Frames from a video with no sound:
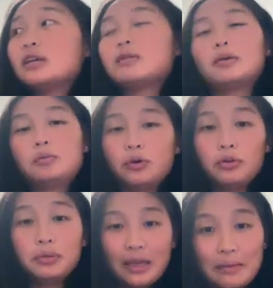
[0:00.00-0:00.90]
the people who
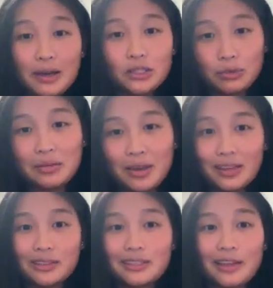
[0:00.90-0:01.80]
became my suite
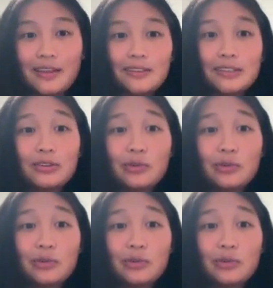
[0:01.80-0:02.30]
mates, and